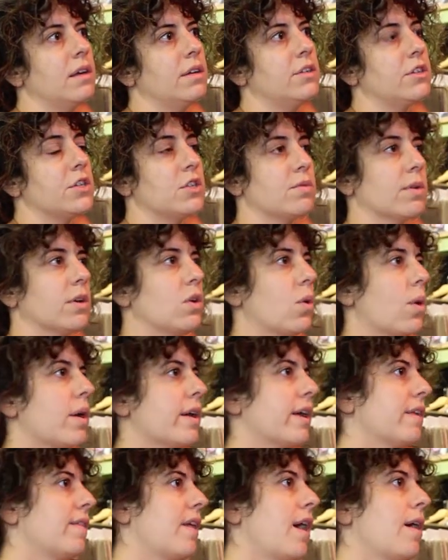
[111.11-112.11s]
just
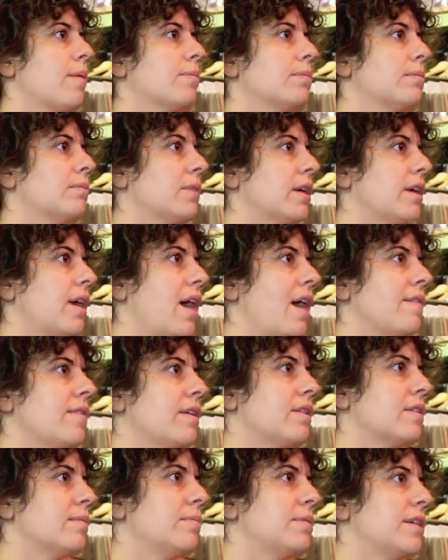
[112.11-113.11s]
recording them, like
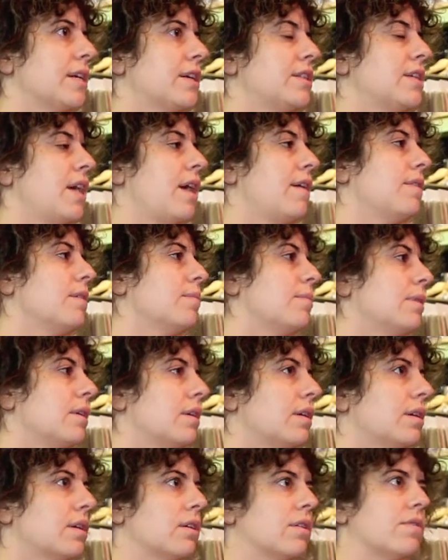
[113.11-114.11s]
having them dictate the book